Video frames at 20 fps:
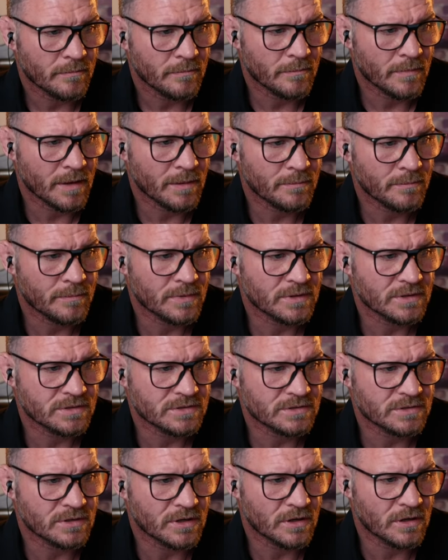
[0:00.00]

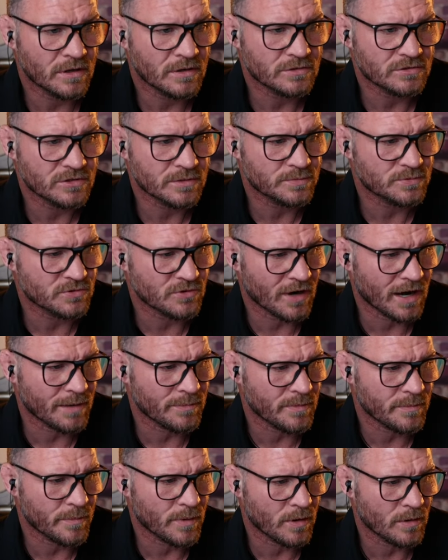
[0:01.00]
Members,
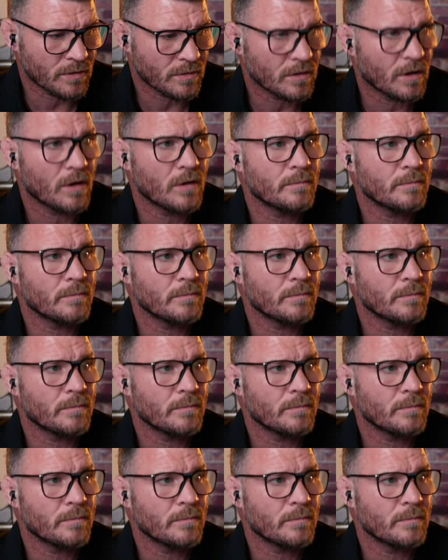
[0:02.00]
subscriber mo